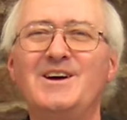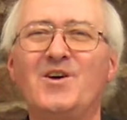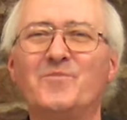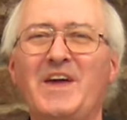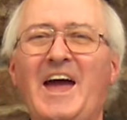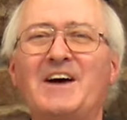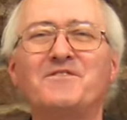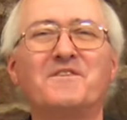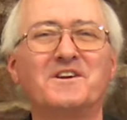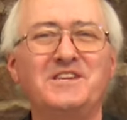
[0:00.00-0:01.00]
On behalf
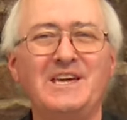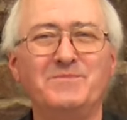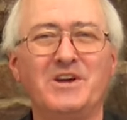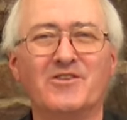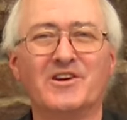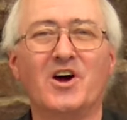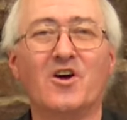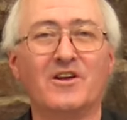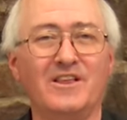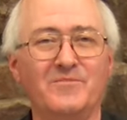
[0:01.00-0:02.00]
of our team here at
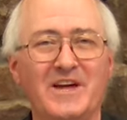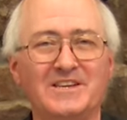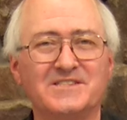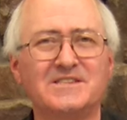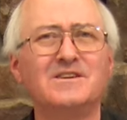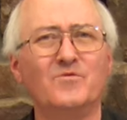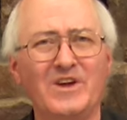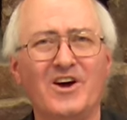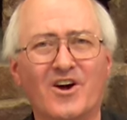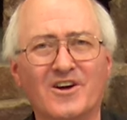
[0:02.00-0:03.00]
RLMS,
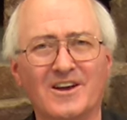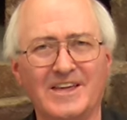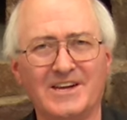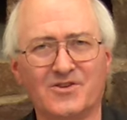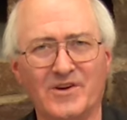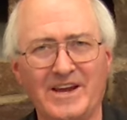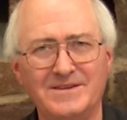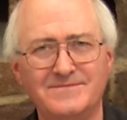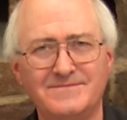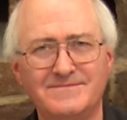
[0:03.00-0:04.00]
we heartily agree.
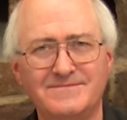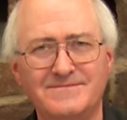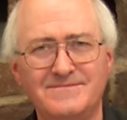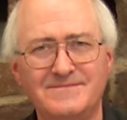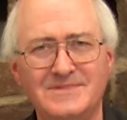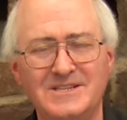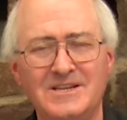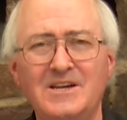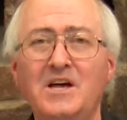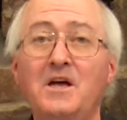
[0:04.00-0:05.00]

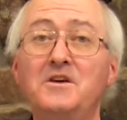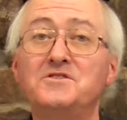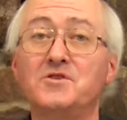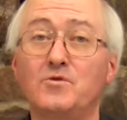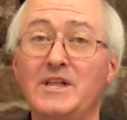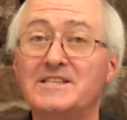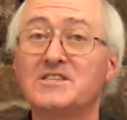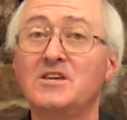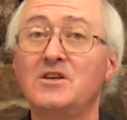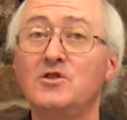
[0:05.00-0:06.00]
So
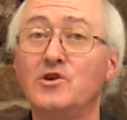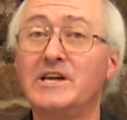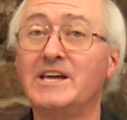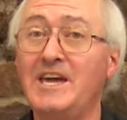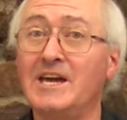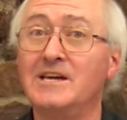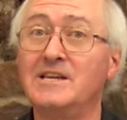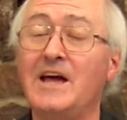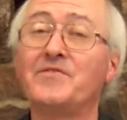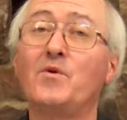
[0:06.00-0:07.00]
let's look
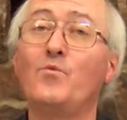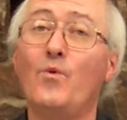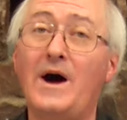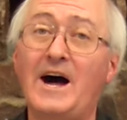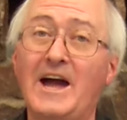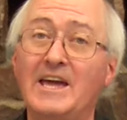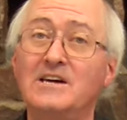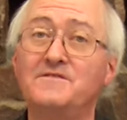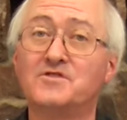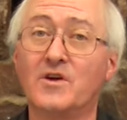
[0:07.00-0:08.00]
again at the why
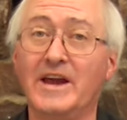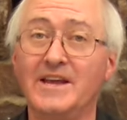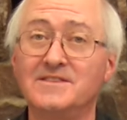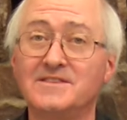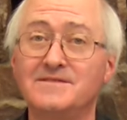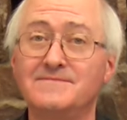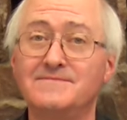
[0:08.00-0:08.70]
of trains.